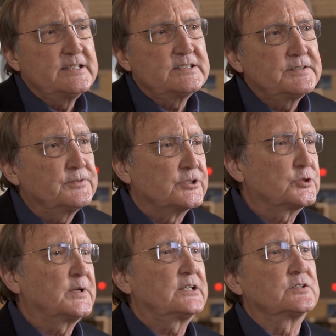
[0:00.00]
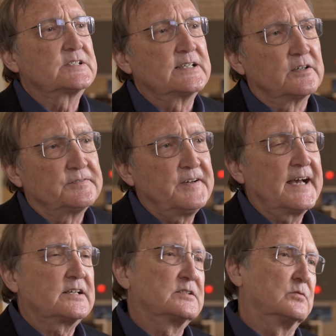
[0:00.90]
these different triggers, their
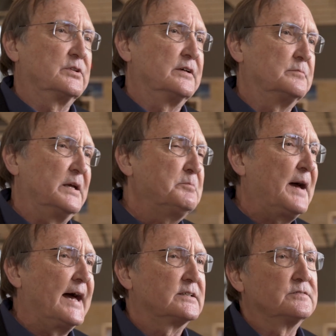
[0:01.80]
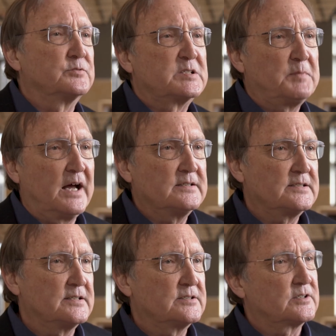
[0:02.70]
effects, the impact of
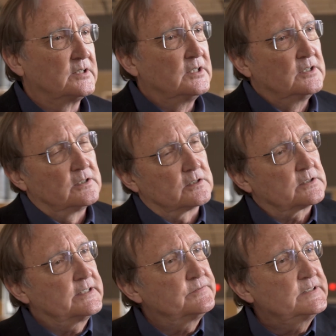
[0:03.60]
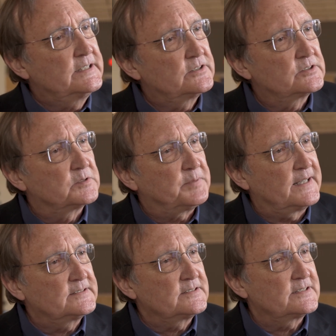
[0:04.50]
responses, given the
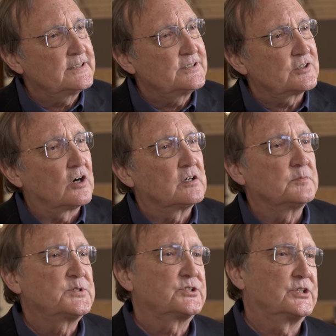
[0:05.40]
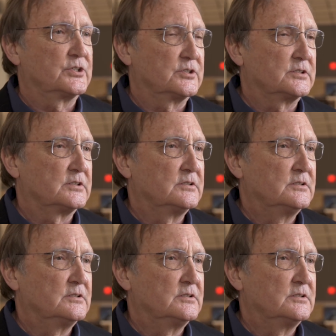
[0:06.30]
interdependencies, are obscured.